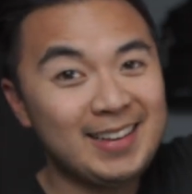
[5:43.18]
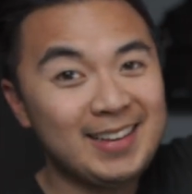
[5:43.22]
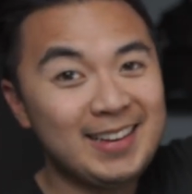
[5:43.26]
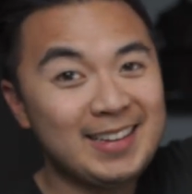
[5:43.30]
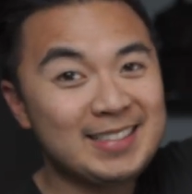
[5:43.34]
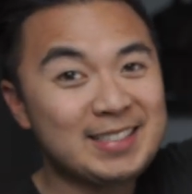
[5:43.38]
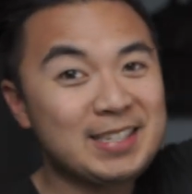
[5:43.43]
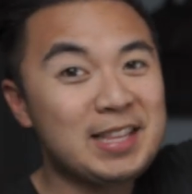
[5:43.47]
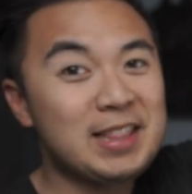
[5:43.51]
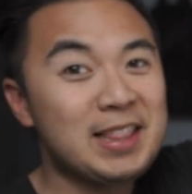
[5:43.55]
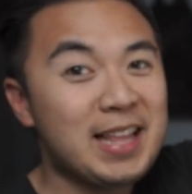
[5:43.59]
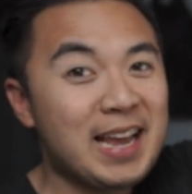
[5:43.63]

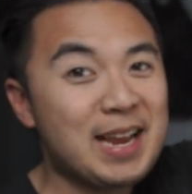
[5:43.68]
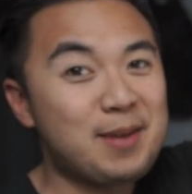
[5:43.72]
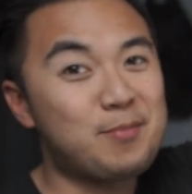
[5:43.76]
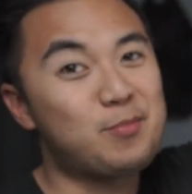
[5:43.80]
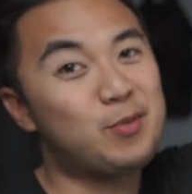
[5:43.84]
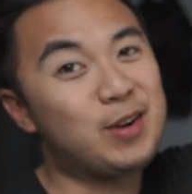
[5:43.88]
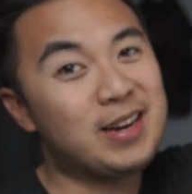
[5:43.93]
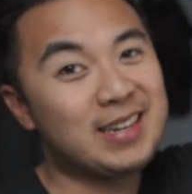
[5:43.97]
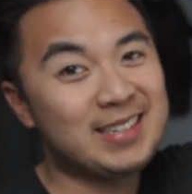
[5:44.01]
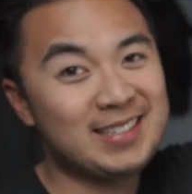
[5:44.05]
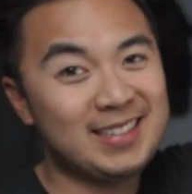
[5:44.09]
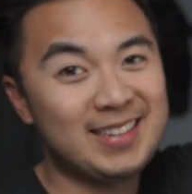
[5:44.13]
It's a light
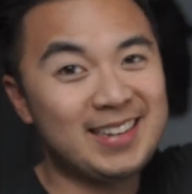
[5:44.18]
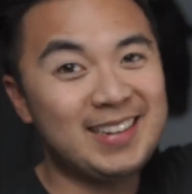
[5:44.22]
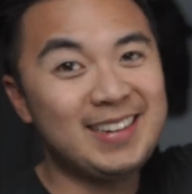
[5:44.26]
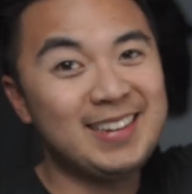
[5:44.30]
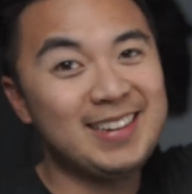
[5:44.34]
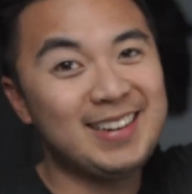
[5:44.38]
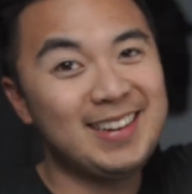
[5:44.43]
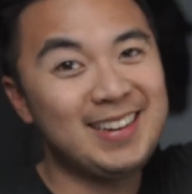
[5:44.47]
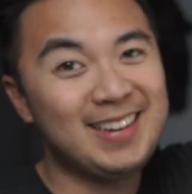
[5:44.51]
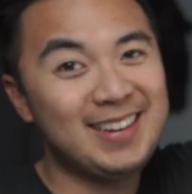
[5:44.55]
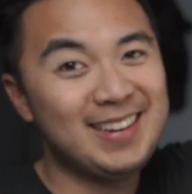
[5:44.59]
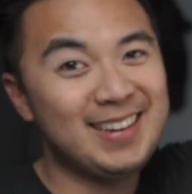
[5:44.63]
bracelet.
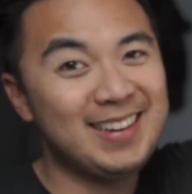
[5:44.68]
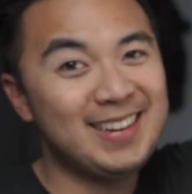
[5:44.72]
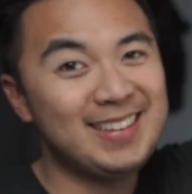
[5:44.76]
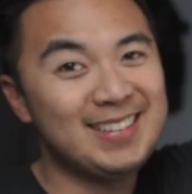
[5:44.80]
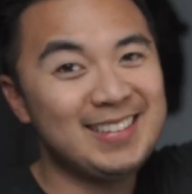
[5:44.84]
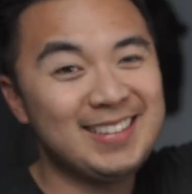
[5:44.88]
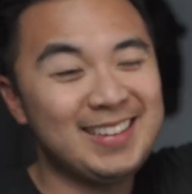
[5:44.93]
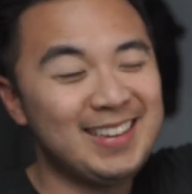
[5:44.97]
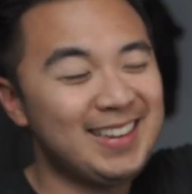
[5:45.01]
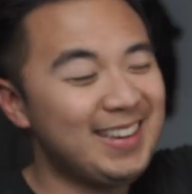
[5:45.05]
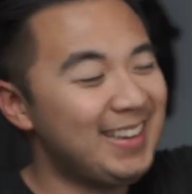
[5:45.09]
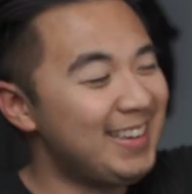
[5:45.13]

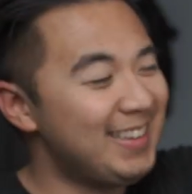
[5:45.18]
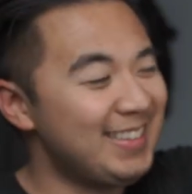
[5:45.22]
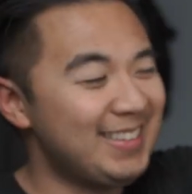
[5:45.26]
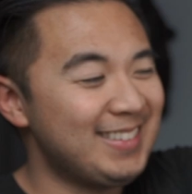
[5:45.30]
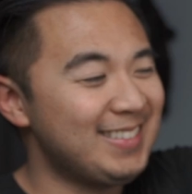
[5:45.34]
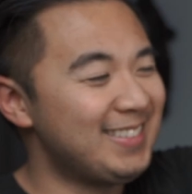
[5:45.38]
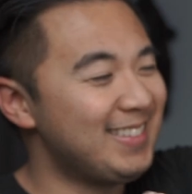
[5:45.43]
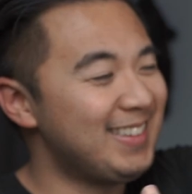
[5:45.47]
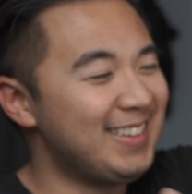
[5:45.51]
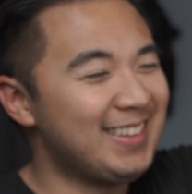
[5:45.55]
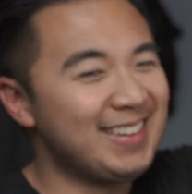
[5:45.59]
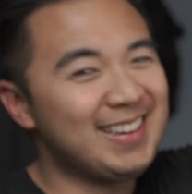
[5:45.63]

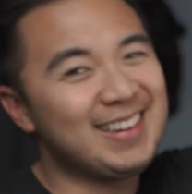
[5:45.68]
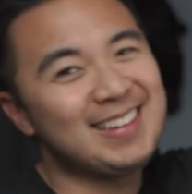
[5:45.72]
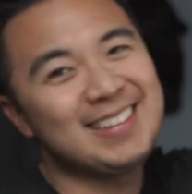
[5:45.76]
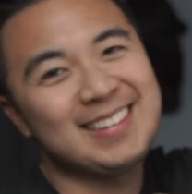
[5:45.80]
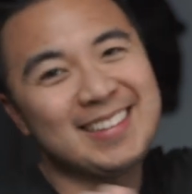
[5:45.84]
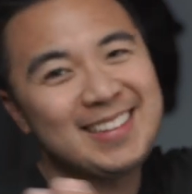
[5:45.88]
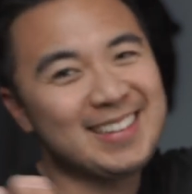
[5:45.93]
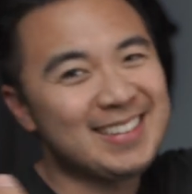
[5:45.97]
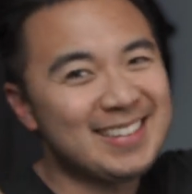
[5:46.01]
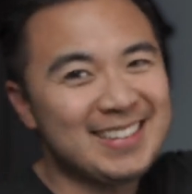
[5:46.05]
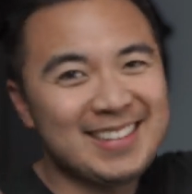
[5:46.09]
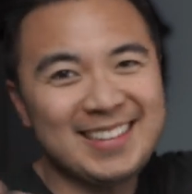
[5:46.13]

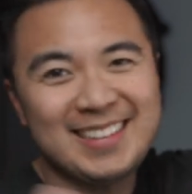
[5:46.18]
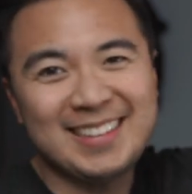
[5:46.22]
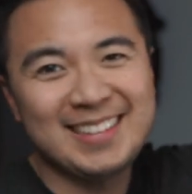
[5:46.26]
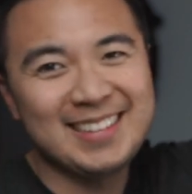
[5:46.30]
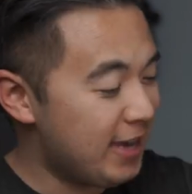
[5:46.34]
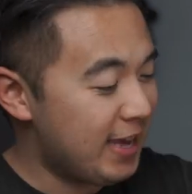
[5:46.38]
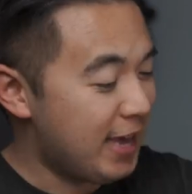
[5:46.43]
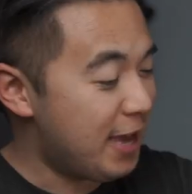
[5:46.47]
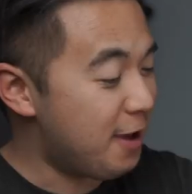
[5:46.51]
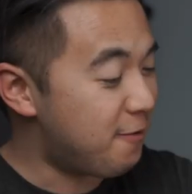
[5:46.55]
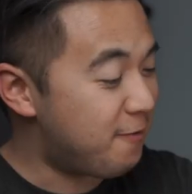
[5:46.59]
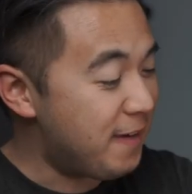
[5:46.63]
Ah!
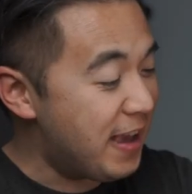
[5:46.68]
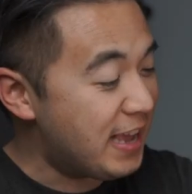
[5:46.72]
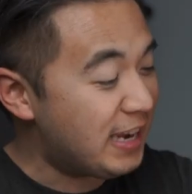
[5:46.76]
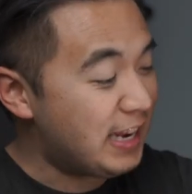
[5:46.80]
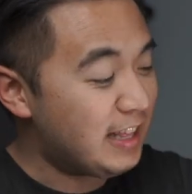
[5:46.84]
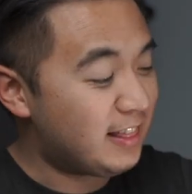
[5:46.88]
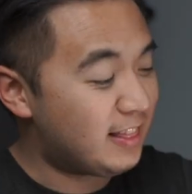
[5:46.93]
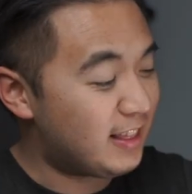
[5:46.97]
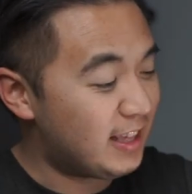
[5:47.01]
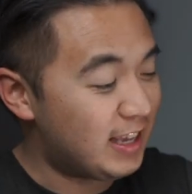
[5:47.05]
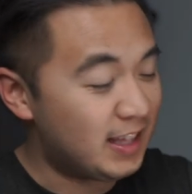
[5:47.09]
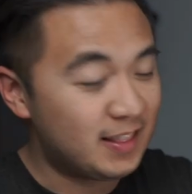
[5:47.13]
If
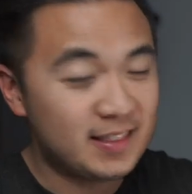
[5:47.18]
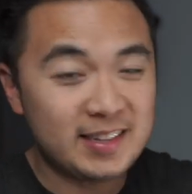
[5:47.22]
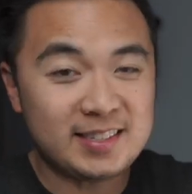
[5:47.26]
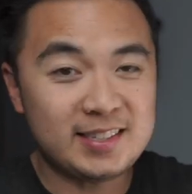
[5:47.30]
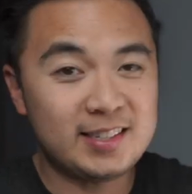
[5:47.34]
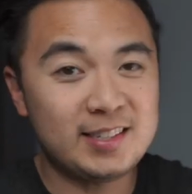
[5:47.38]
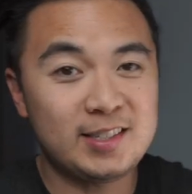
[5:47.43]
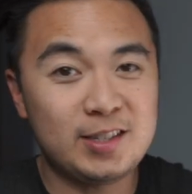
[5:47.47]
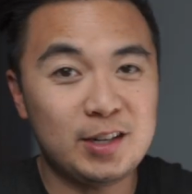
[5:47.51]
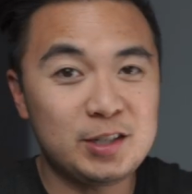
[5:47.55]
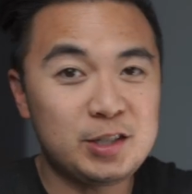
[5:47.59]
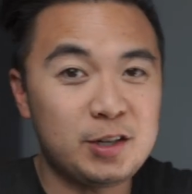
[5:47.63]
anything,
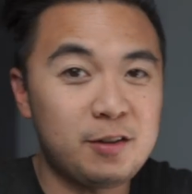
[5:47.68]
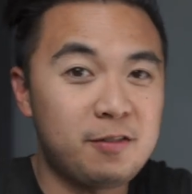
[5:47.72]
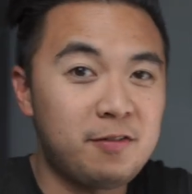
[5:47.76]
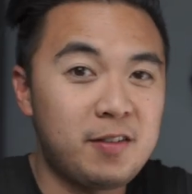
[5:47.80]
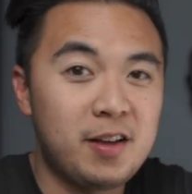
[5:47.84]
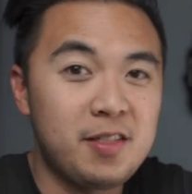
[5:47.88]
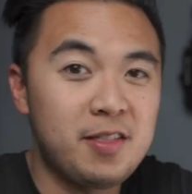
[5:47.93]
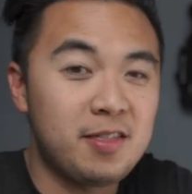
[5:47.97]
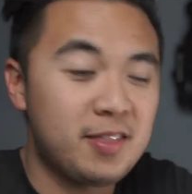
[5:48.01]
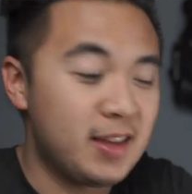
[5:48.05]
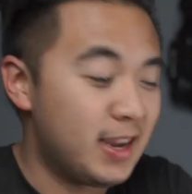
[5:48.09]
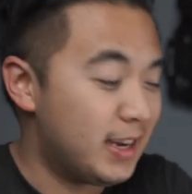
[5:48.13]
this is such a
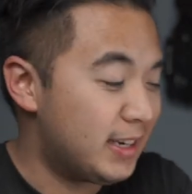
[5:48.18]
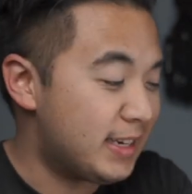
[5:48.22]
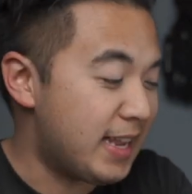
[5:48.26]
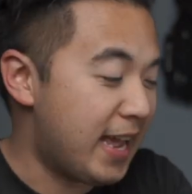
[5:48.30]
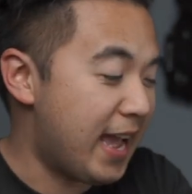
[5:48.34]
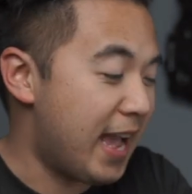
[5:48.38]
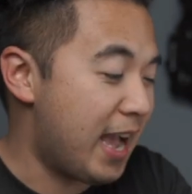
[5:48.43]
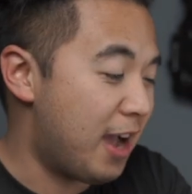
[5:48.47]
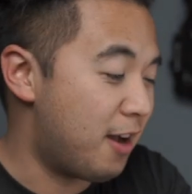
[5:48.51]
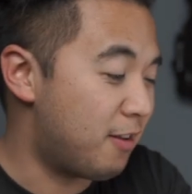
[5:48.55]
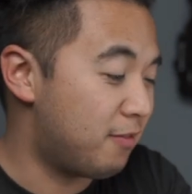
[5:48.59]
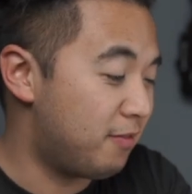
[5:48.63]
fun thing to
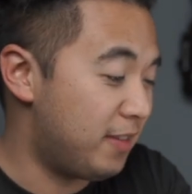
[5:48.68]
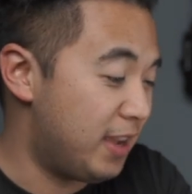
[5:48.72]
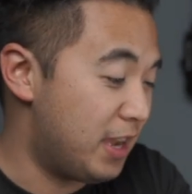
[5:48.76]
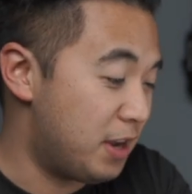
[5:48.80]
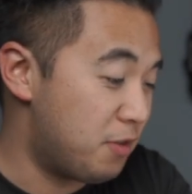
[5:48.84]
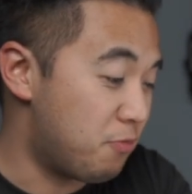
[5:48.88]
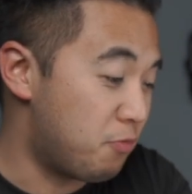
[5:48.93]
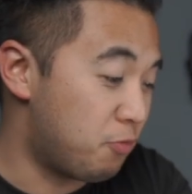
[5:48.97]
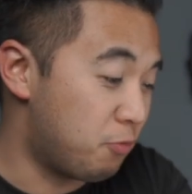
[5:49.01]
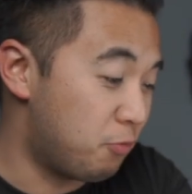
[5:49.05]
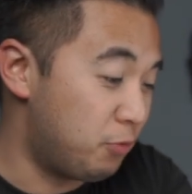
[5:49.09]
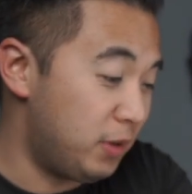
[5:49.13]
have
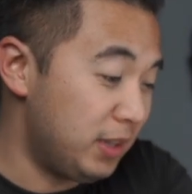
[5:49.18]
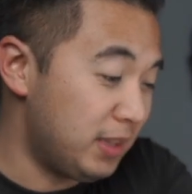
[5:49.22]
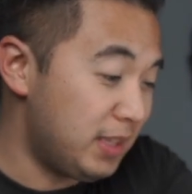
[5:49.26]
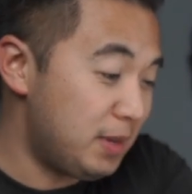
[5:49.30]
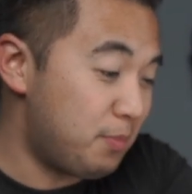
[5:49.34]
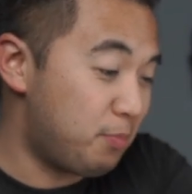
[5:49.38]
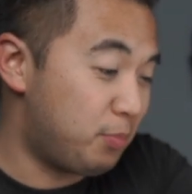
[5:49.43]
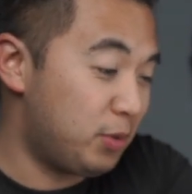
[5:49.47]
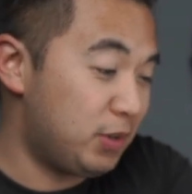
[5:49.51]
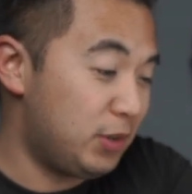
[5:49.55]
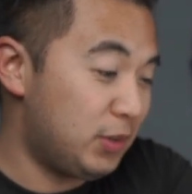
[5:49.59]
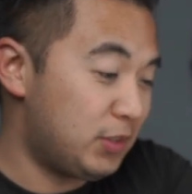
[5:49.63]
and really
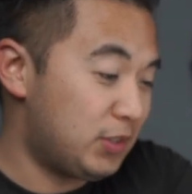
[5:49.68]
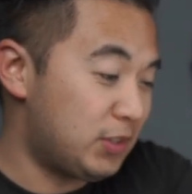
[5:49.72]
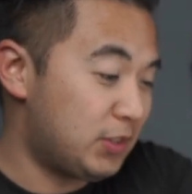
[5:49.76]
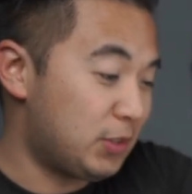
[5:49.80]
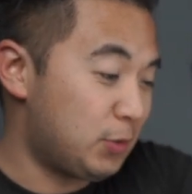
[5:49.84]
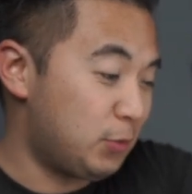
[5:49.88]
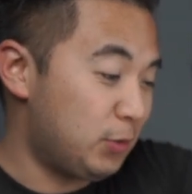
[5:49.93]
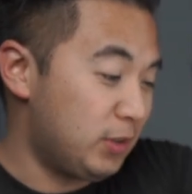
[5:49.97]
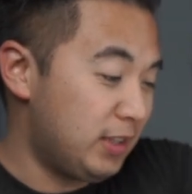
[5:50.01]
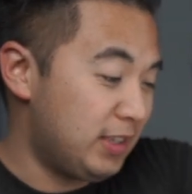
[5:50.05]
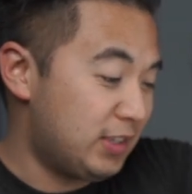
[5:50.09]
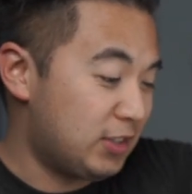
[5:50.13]
produces
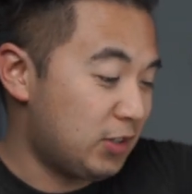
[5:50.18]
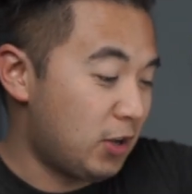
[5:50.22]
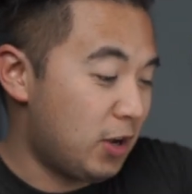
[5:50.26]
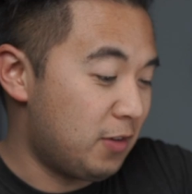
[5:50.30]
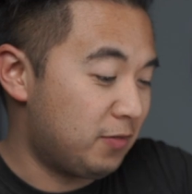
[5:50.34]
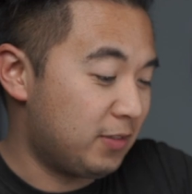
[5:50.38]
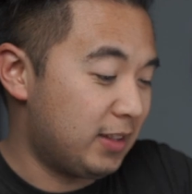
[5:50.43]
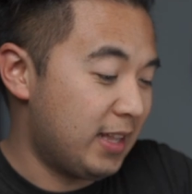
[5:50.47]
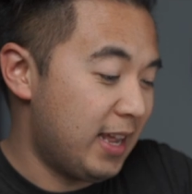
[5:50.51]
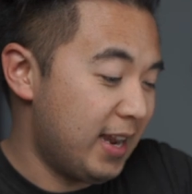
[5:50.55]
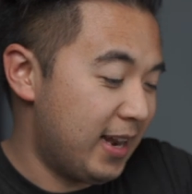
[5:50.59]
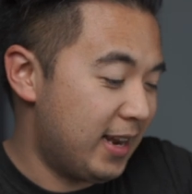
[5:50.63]
a really
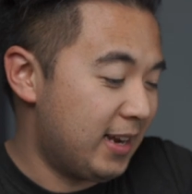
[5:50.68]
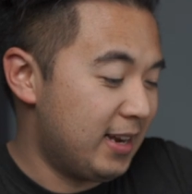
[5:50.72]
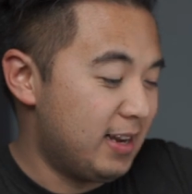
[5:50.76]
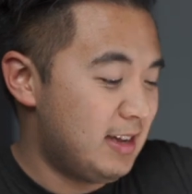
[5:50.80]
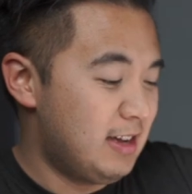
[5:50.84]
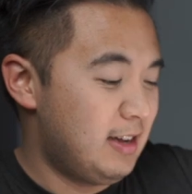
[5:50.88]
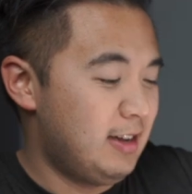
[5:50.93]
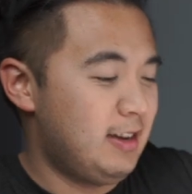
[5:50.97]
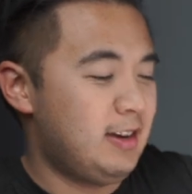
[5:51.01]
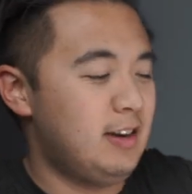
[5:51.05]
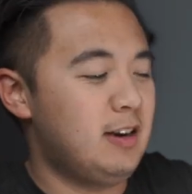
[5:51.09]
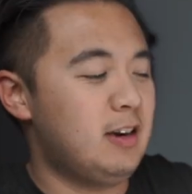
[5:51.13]
soft light.
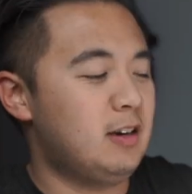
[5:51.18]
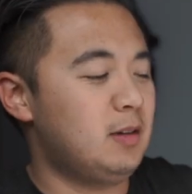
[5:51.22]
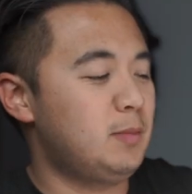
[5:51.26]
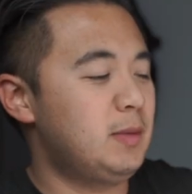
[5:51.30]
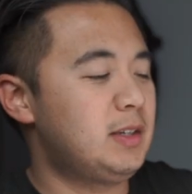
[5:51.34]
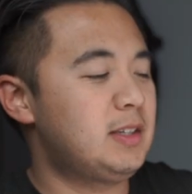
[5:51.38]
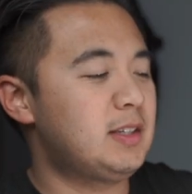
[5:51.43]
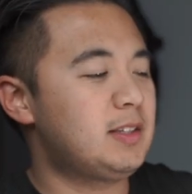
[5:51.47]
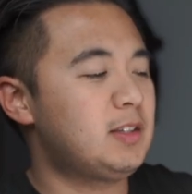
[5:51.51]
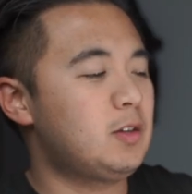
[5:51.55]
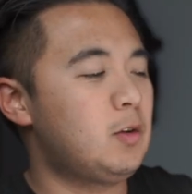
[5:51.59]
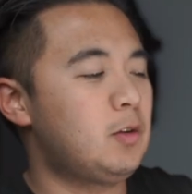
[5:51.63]
Here, let
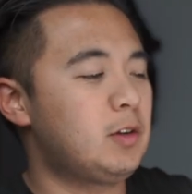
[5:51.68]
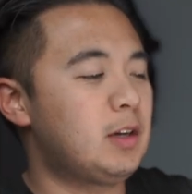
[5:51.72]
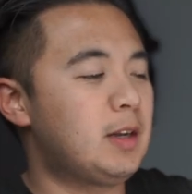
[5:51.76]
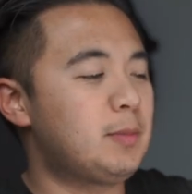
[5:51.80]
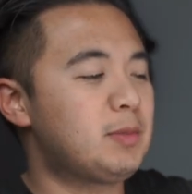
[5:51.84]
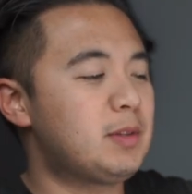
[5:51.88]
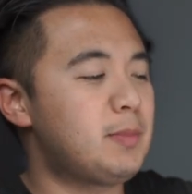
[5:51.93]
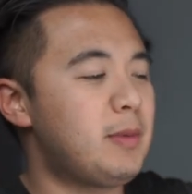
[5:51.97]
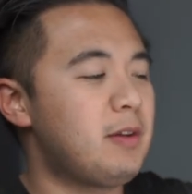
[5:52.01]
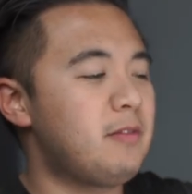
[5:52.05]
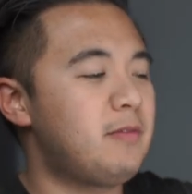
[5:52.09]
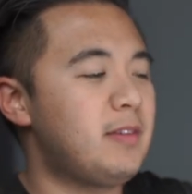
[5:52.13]
me just hold it
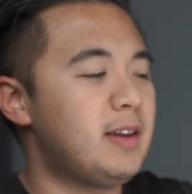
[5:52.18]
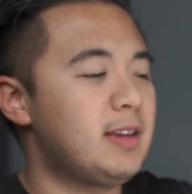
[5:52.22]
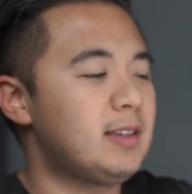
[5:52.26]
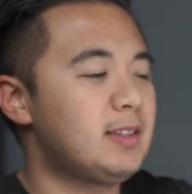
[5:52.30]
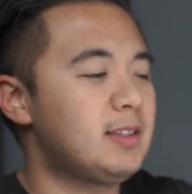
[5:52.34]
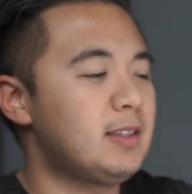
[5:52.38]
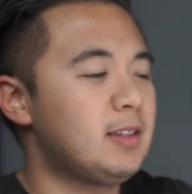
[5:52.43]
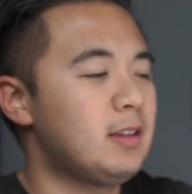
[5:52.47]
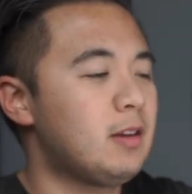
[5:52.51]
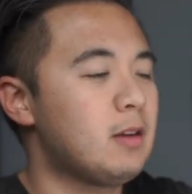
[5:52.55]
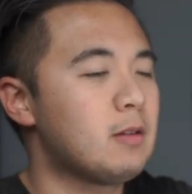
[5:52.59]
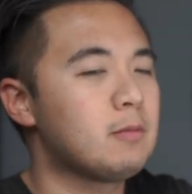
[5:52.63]
up to my
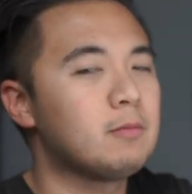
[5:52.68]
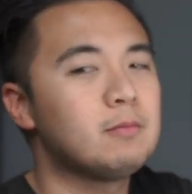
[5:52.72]
face.